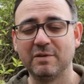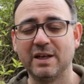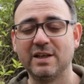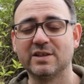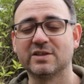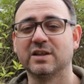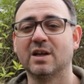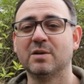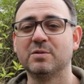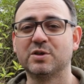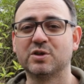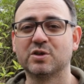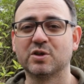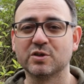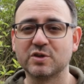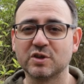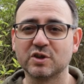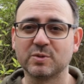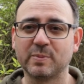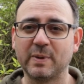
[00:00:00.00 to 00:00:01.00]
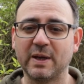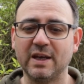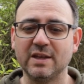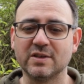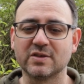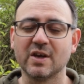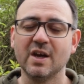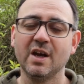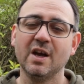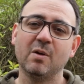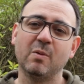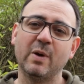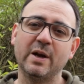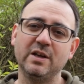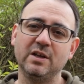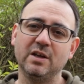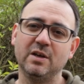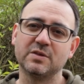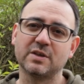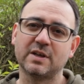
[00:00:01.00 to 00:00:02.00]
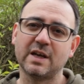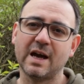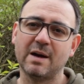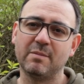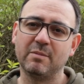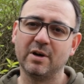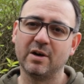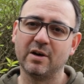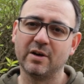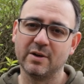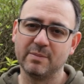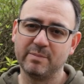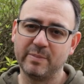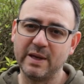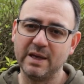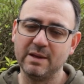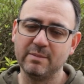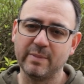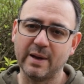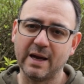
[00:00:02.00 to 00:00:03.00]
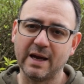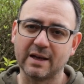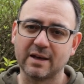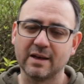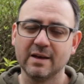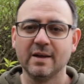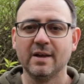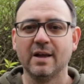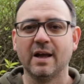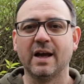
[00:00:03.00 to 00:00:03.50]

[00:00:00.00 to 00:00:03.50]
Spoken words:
really slow shutter speeds when you use a camera on a beanbag.